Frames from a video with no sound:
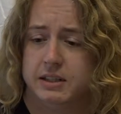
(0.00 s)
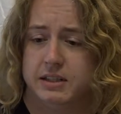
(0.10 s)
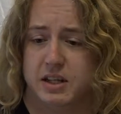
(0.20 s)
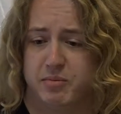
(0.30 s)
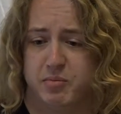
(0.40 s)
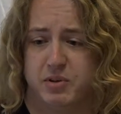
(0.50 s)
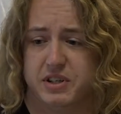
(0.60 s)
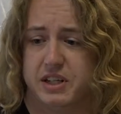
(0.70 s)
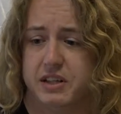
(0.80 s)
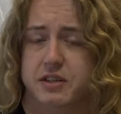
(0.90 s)
They've been putting
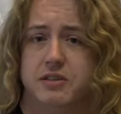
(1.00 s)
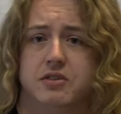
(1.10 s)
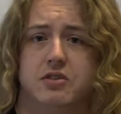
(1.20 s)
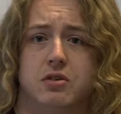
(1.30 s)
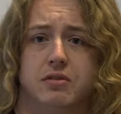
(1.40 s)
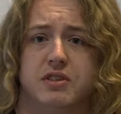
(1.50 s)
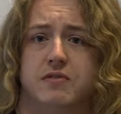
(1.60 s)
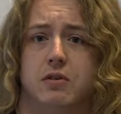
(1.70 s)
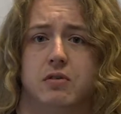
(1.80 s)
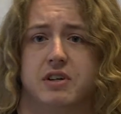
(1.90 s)
together user stories
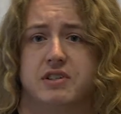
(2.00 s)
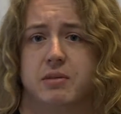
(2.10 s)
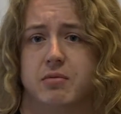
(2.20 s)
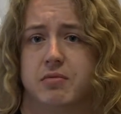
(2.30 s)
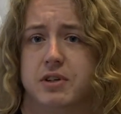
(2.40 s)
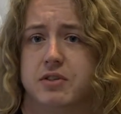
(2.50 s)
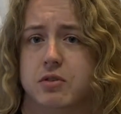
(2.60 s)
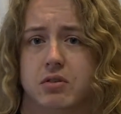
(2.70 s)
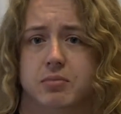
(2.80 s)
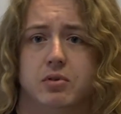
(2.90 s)
for us, they've been writing
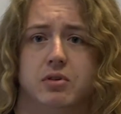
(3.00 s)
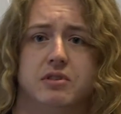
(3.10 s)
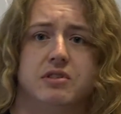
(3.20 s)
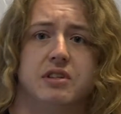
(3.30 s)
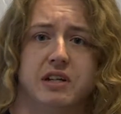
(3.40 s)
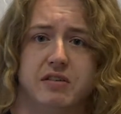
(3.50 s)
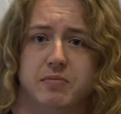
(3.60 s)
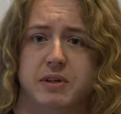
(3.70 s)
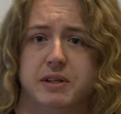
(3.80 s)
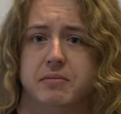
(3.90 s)
storyboards, they've
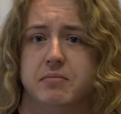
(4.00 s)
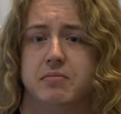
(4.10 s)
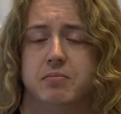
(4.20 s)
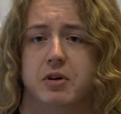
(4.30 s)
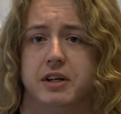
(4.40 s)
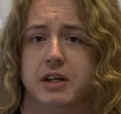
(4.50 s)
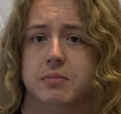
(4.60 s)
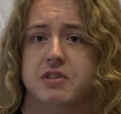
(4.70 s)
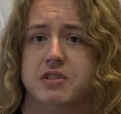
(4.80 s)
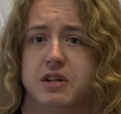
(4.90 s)
been mocking
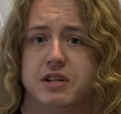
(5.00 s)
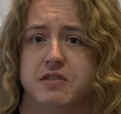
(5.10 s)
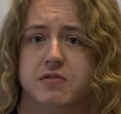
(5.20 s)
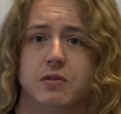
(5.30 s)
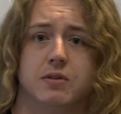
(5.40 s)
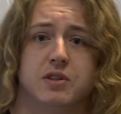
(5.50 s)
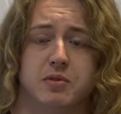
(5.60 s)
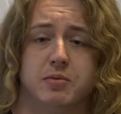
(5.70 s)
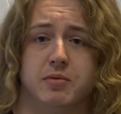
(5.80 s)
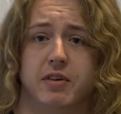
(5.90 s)
up designs for us,
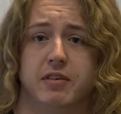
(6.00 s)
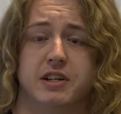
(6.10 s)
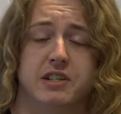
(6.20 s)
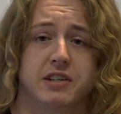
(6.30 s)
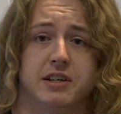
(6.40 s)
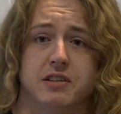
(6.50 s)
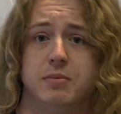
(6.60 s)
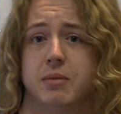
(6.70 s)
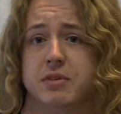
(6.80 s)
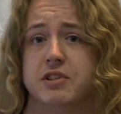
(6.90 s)
which we're very excited to
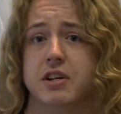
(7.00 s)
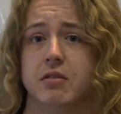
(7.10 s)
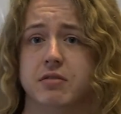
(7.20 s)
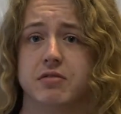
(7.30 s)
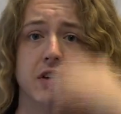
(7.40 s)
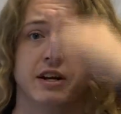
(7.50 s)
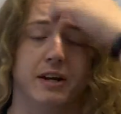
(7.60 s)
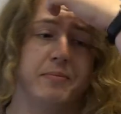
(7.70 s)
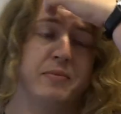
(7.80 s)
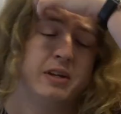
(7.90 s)
be able to share on Friday.